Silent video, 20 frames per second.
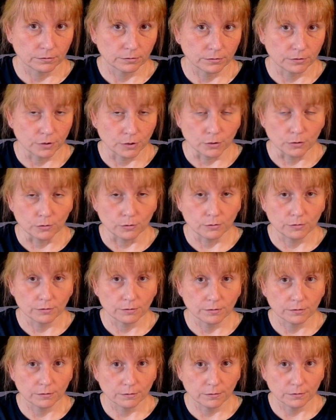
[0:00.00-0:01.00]
new
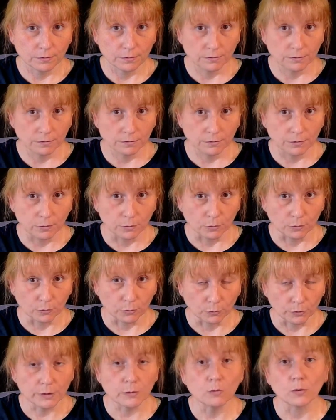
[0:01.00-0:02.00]

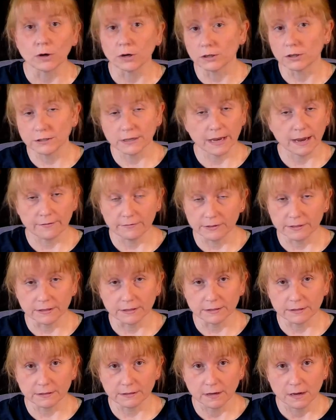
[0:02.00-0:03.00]
reworked
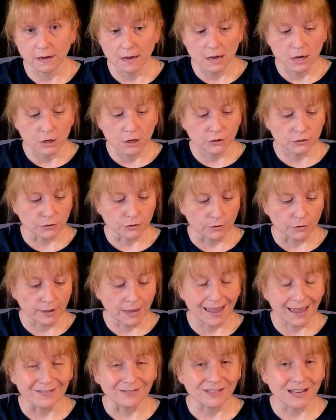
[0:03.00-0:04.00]
canvases. So
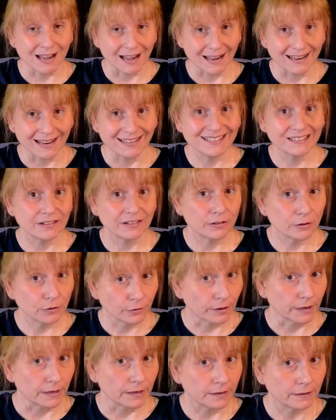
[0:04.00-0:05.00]
they have tightened the
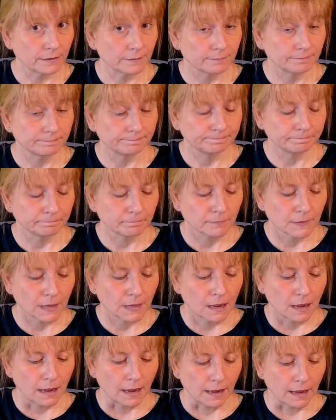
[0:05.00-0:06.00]
grid,
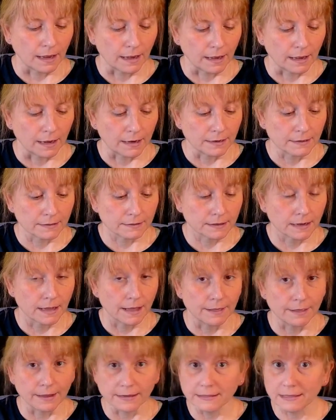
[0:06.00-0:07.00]
and
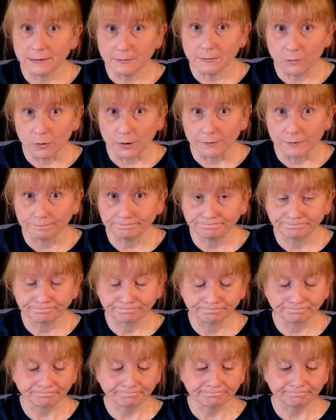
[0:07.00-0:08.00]
they sent me one.
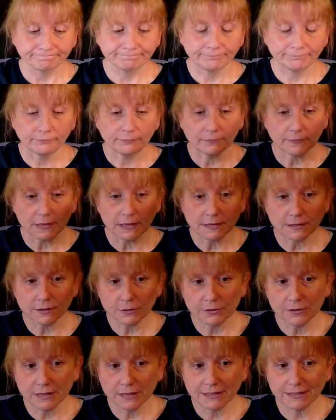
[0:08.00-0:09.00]

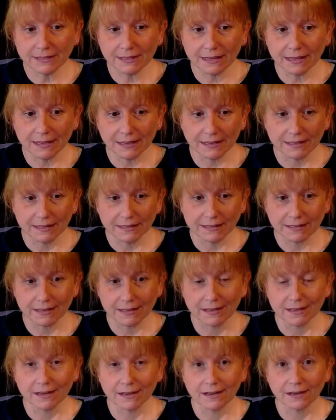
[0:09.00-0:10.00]
So this is
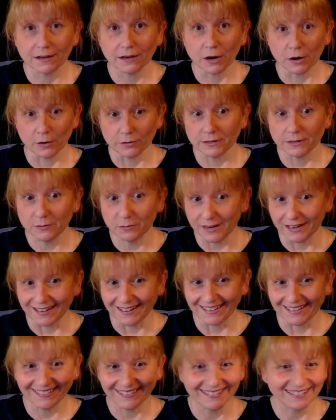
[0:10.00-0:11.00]
Cozy
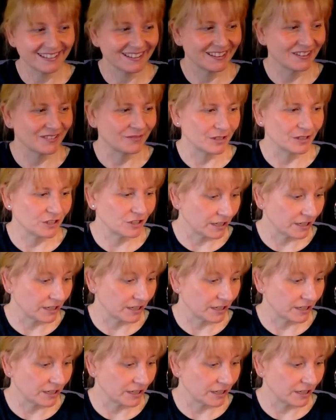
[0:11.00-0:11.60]
Reading, which